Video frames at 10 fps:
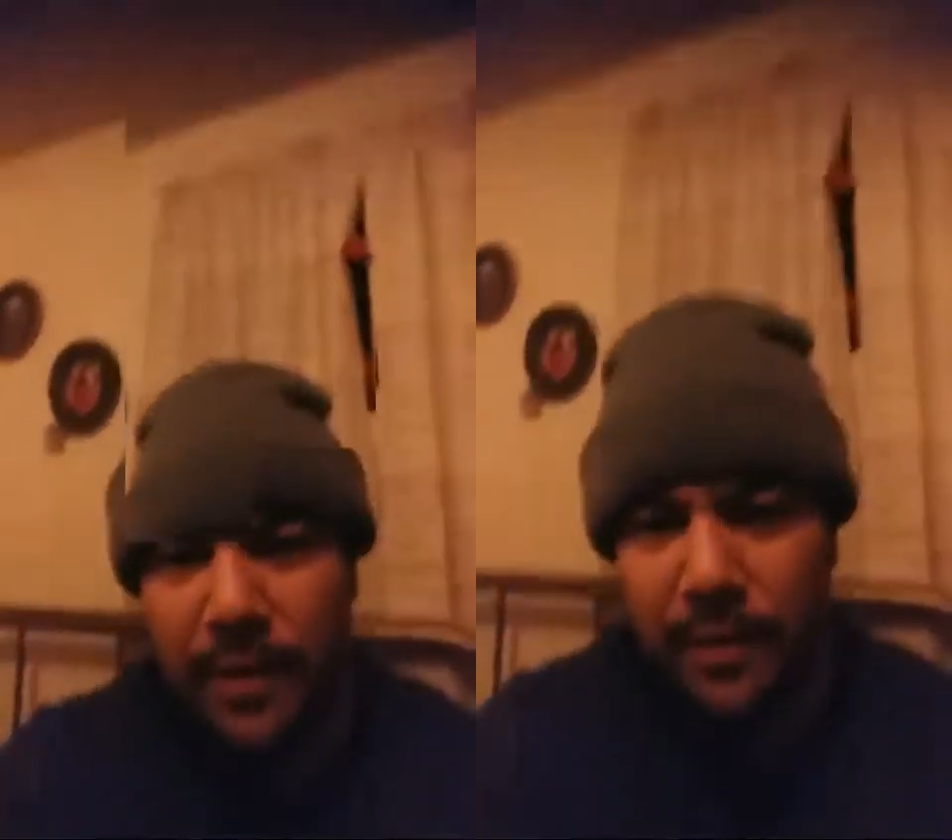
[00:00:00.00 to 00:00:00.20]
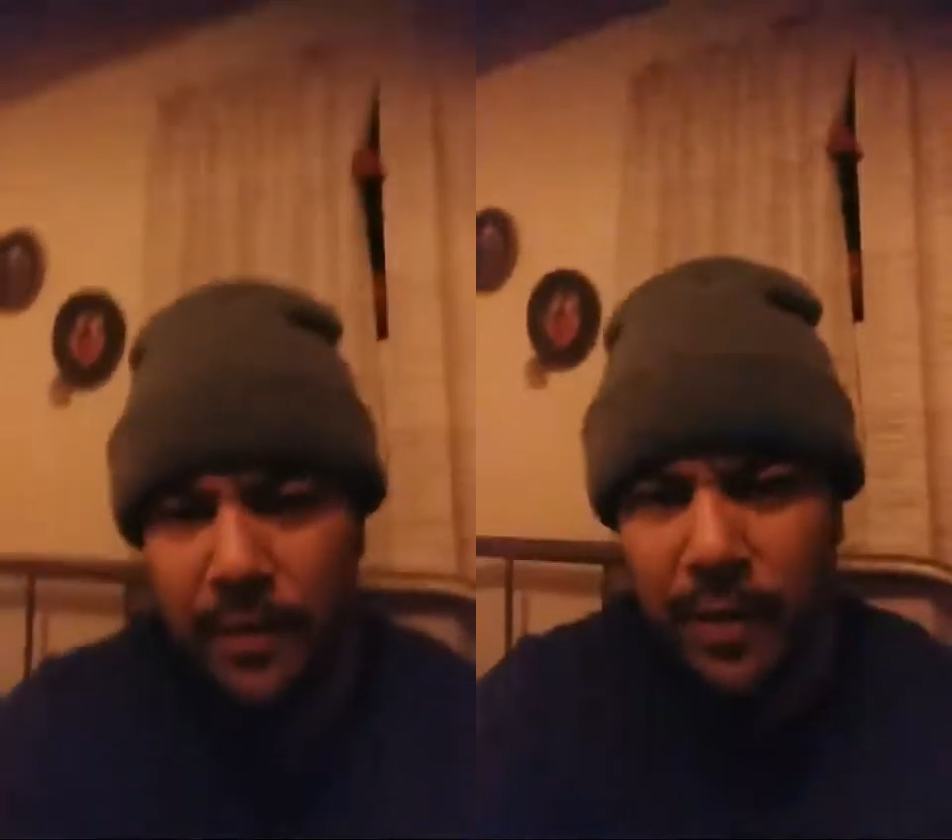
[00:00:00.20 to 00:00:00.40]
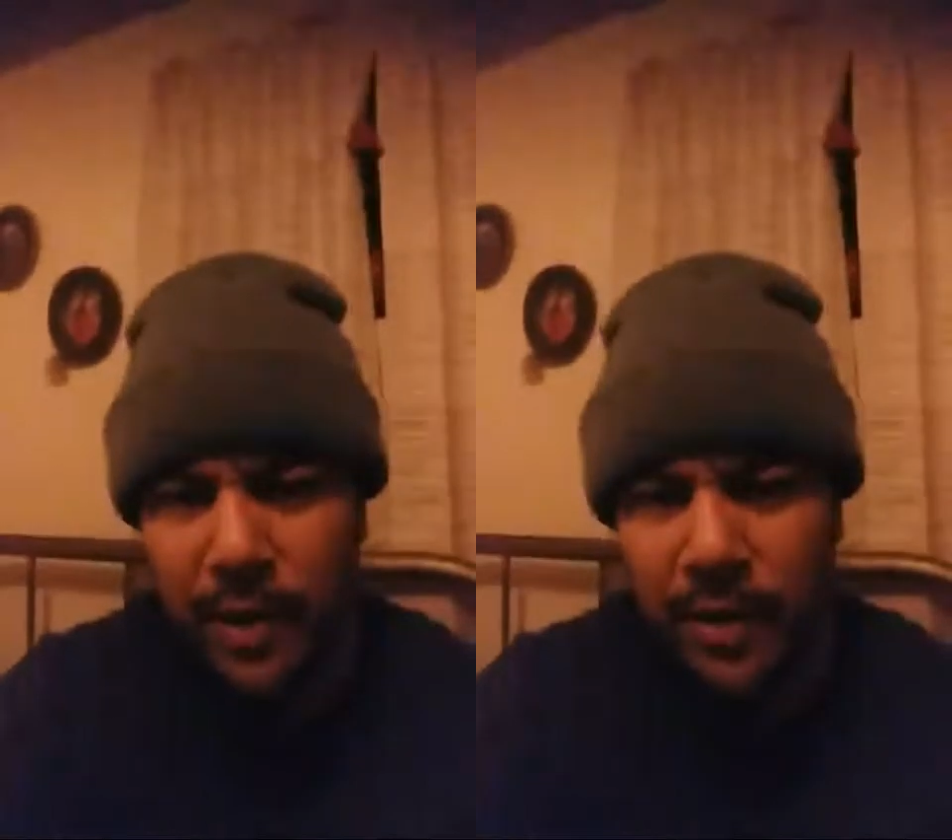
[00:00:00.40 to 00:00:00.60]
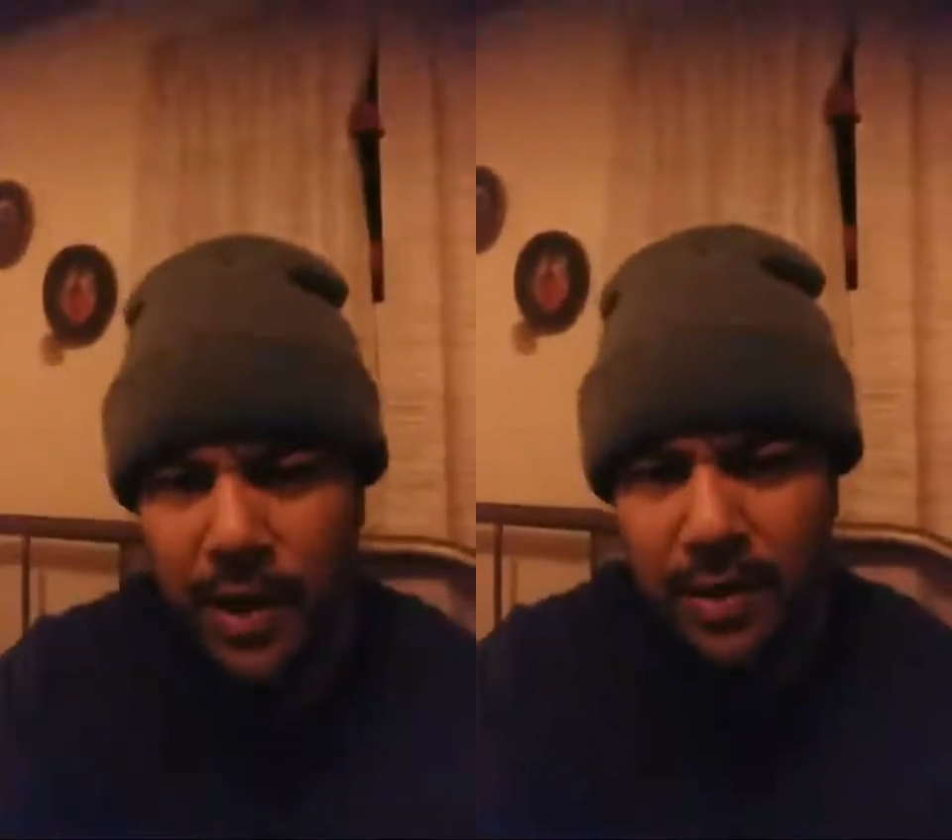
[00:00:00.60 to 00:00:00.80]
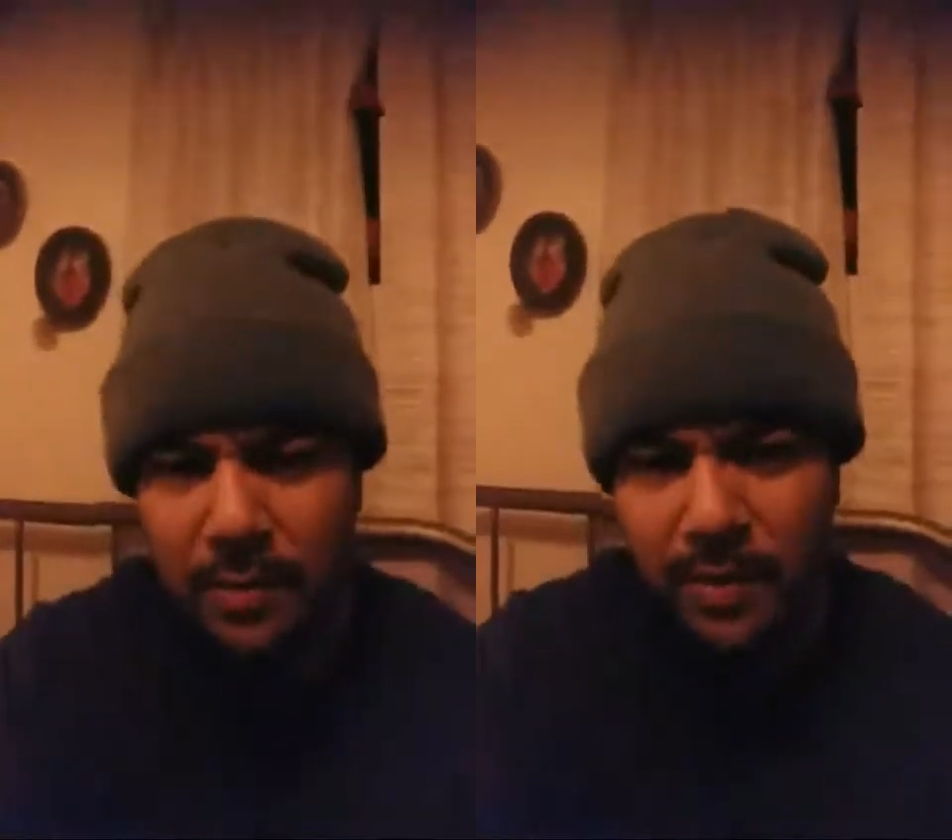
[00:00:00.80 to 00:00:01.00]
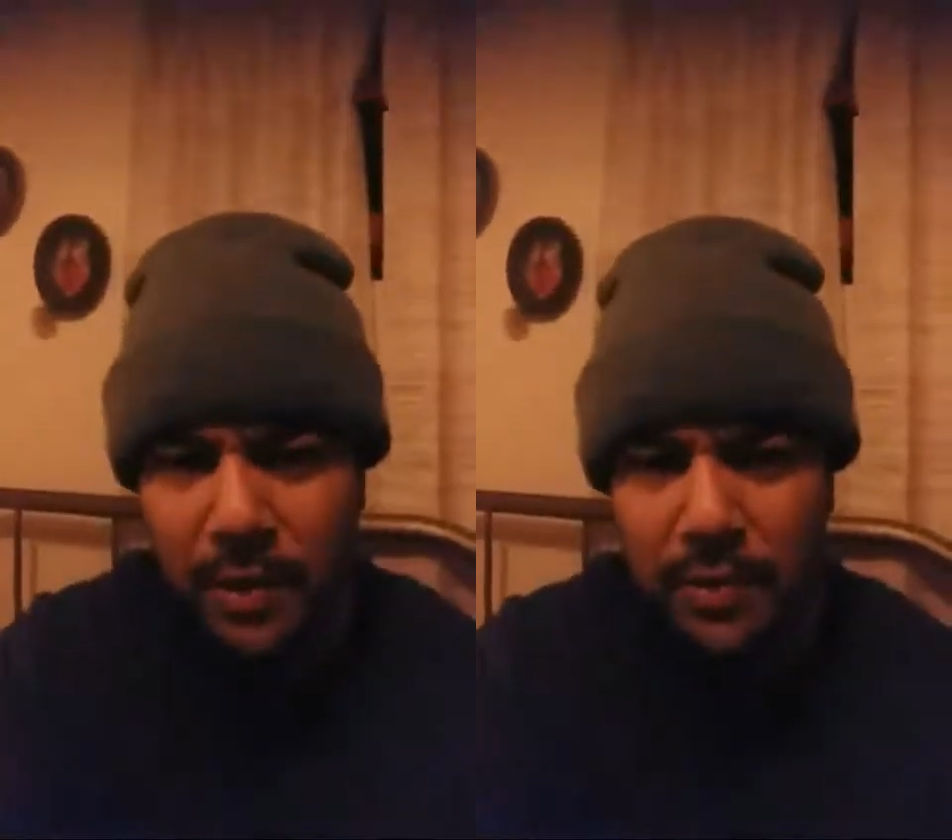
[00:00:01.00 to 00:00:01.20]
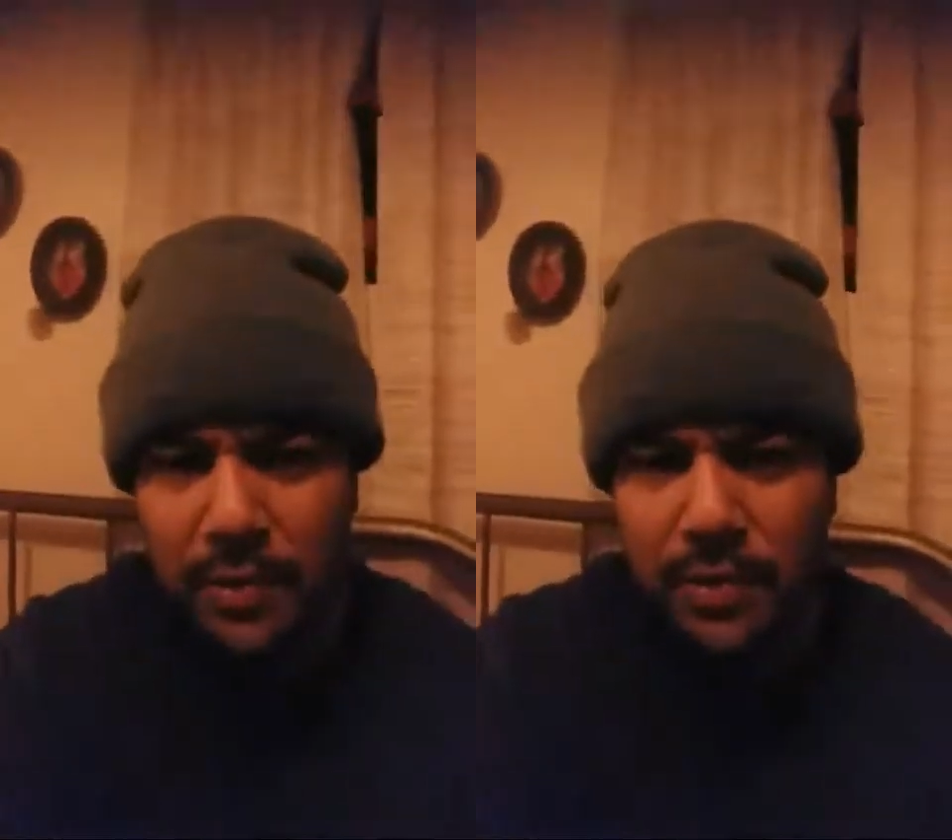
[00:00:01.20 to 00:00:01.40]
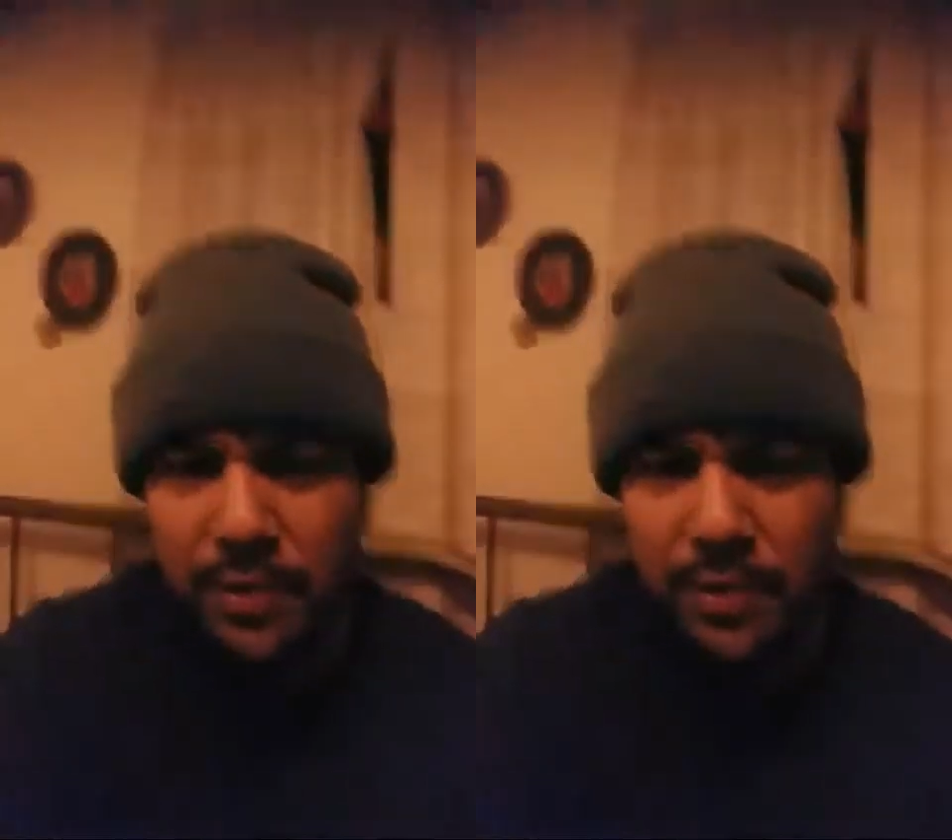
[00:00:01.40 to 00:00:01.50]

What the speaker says: Why do you like the most?